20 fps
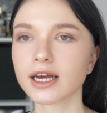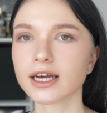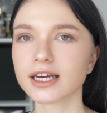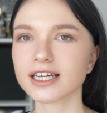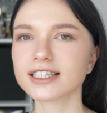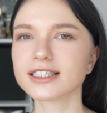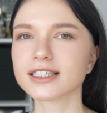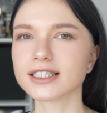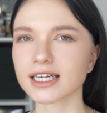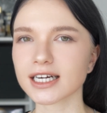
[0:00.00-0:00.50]

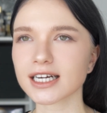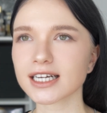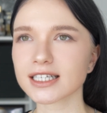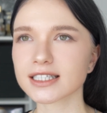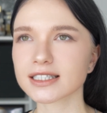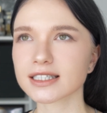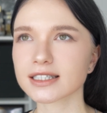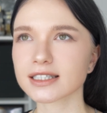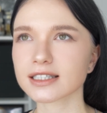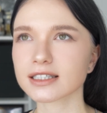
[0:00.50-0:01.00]
It
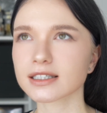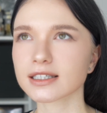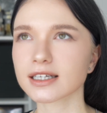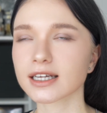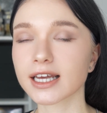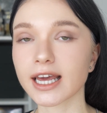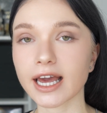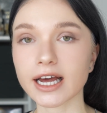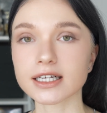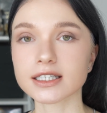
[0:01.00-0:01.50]
does
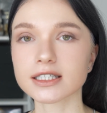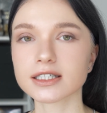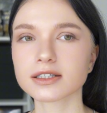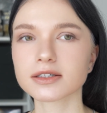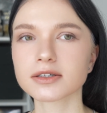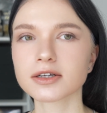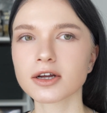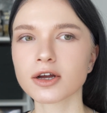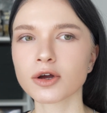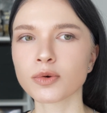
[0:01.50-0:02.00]
get
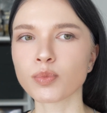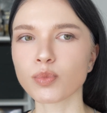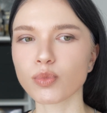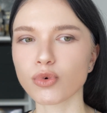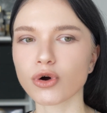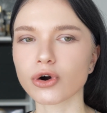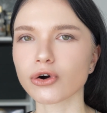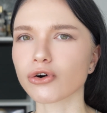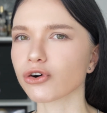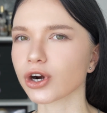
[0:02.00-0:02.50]

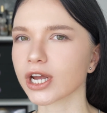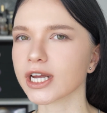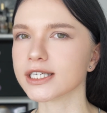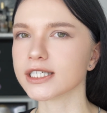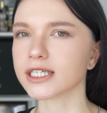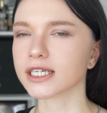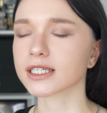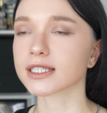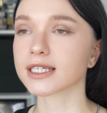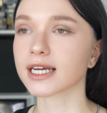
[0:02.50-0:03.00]
more
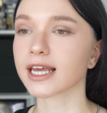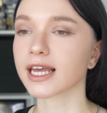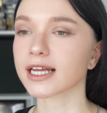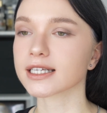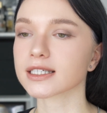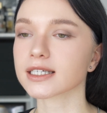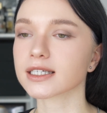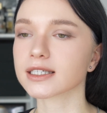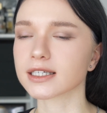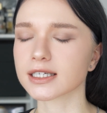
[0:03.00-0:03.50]
radiant, I
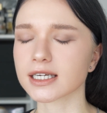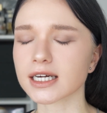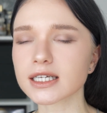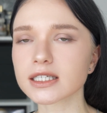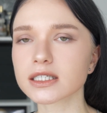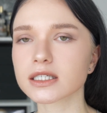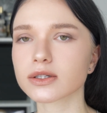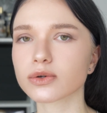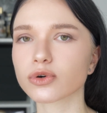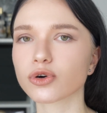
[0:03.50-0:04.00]
guess. It
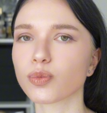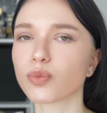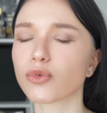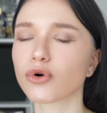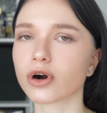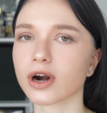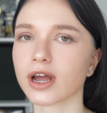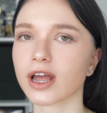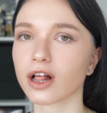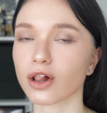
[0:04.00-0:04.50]
does look
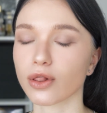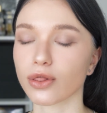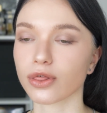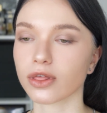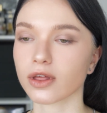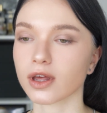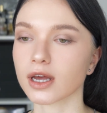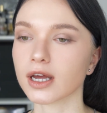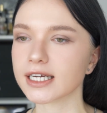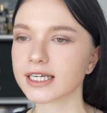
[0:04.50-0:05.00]
more
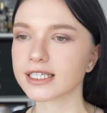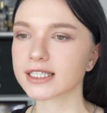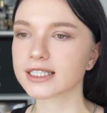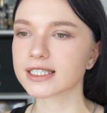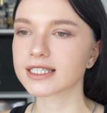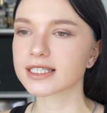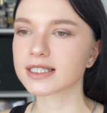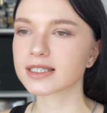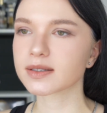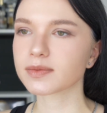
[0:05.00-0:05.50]
healthy.
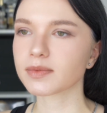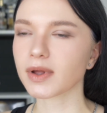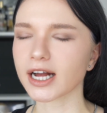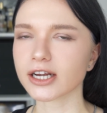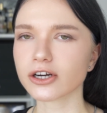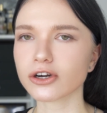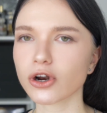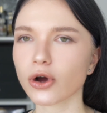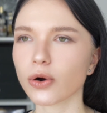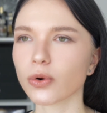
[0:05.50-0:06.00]
It's, I
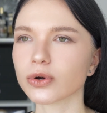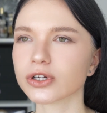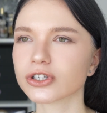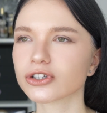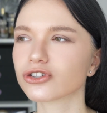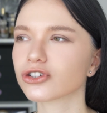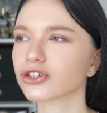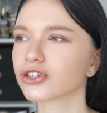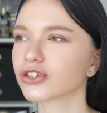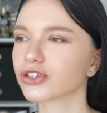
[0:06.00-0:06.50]
don't know,
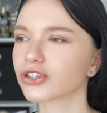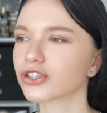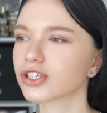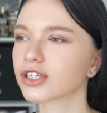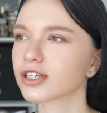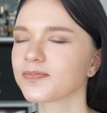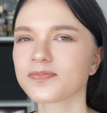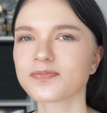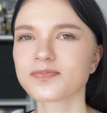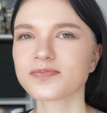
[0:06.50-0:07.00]
it's just,
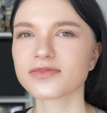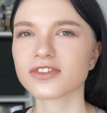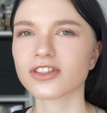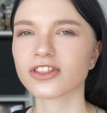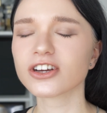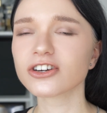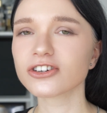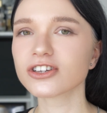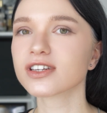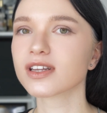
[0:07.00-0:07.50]

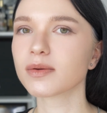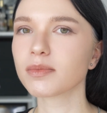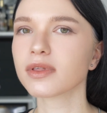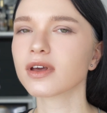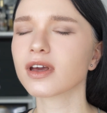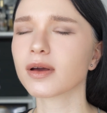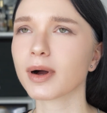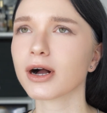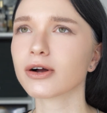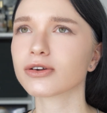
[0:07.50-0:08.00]
there's
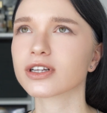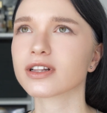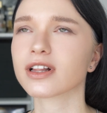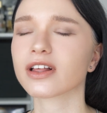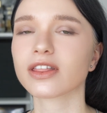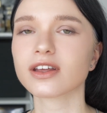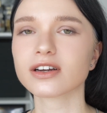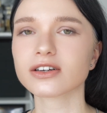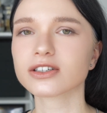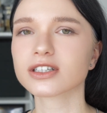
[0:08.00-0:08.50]
something about it. Like,
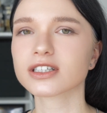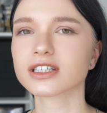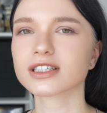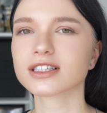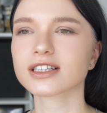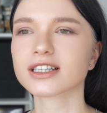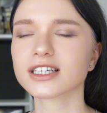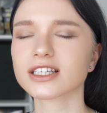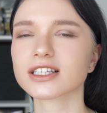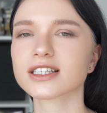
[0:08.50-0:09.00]
there's
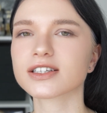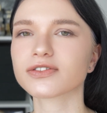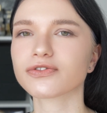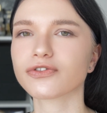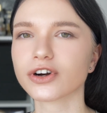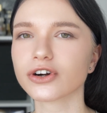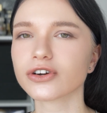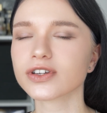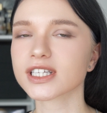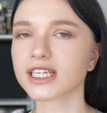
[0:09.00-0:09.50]
this
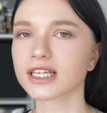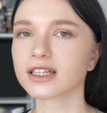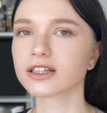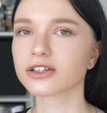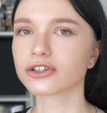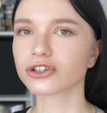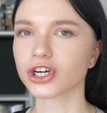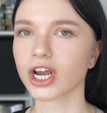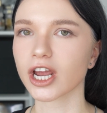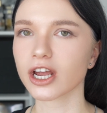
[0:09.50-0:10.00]
very
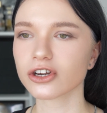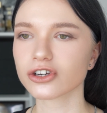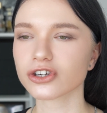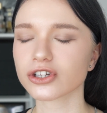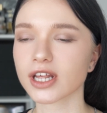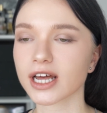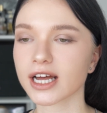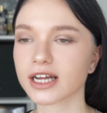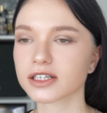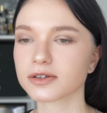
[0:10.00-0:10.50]
subtle change
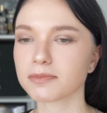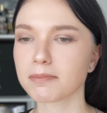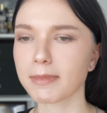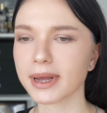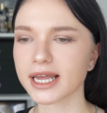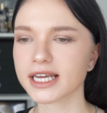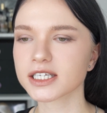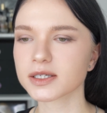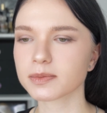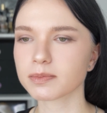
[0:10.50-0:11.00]
that
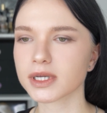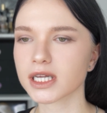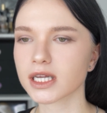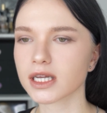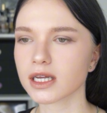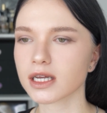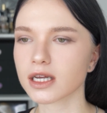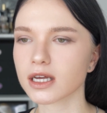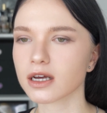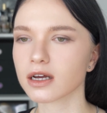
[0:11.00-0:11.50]
makes
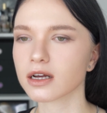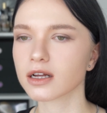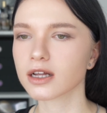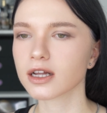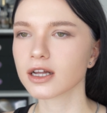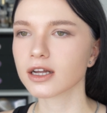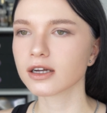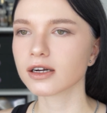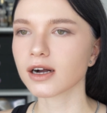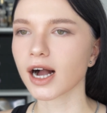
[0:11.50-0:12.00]
me,
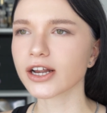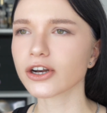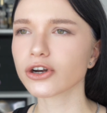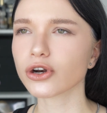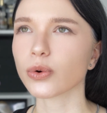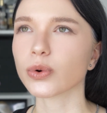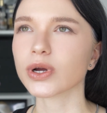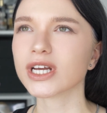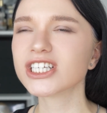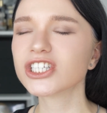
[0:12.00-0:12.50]
I don't
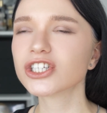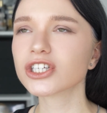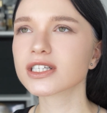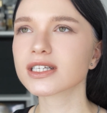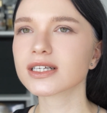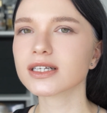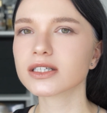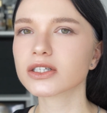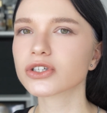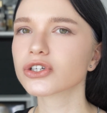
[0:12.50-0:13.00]
know,
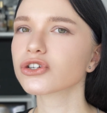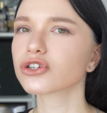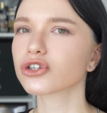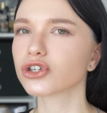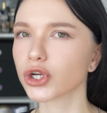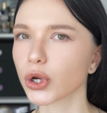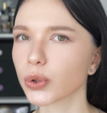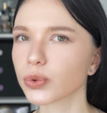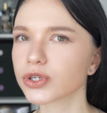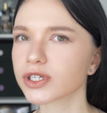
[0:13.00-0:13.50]
it's just
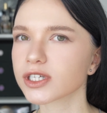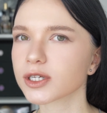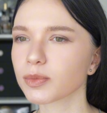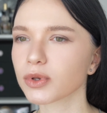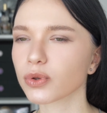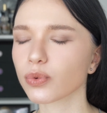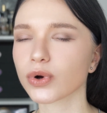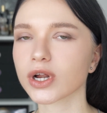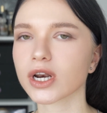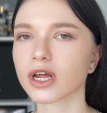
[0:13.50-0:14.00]

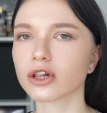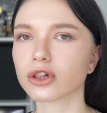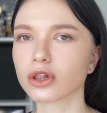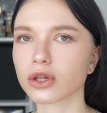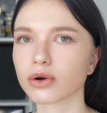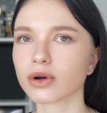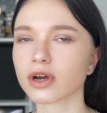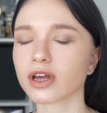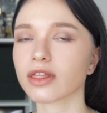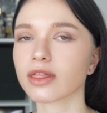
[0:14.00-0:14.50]
noticeable when I
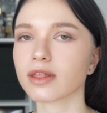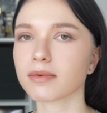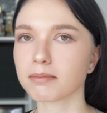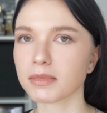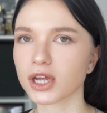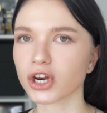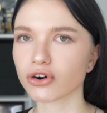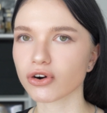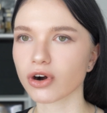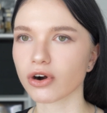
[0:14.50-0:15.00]
look in the
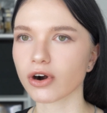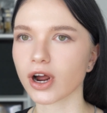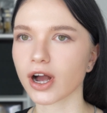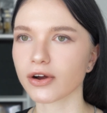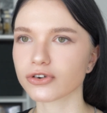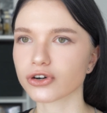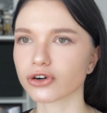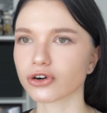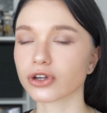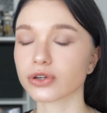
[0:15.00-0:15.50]
mirror
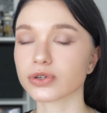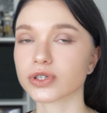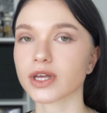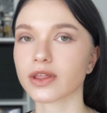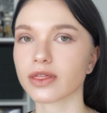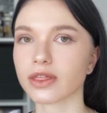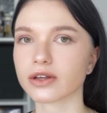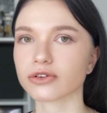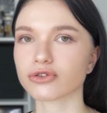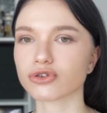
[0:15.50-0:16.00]
after
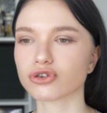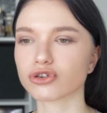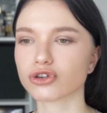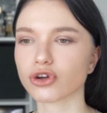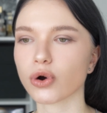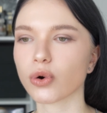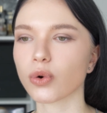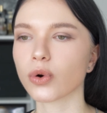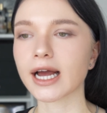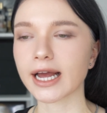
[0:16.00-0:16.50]
using this.
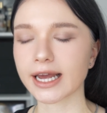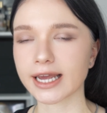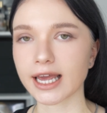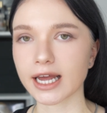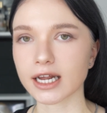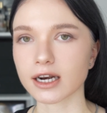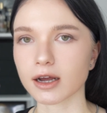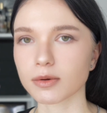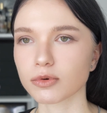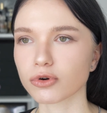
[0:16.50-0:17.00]
So
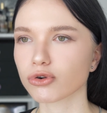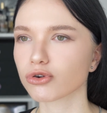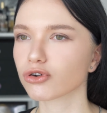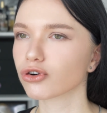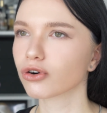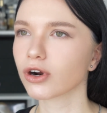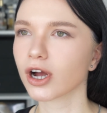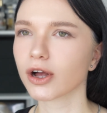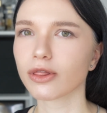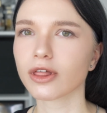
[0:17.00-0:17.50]
again, I'm not
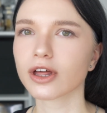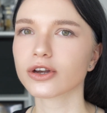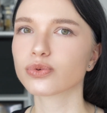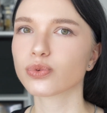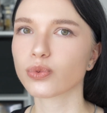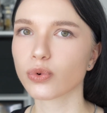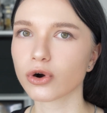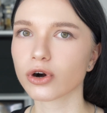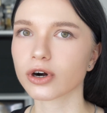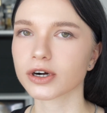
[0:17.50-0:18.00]
sure how
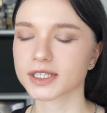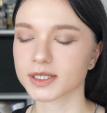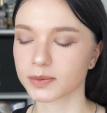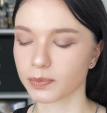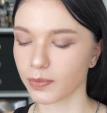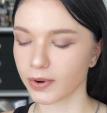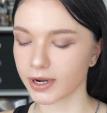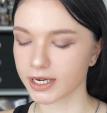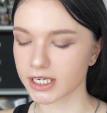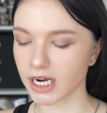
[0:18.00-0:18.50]
that works,
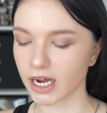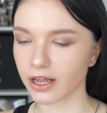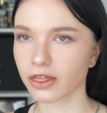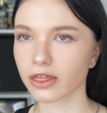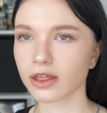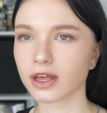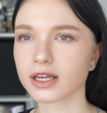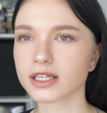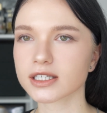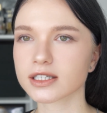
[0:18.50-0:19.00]
but I
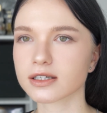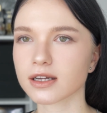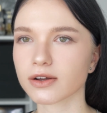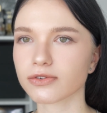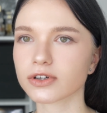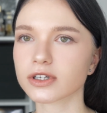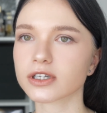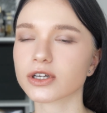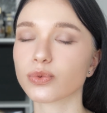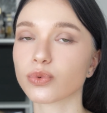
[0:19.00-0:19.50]
think it's
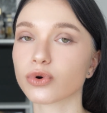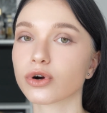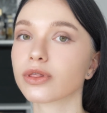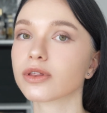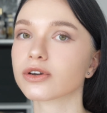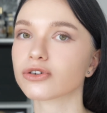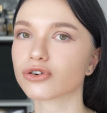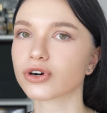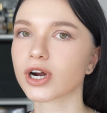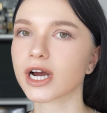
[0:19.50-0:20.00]
definitely worth
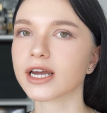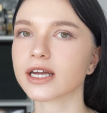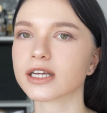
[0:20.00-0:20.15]
a try,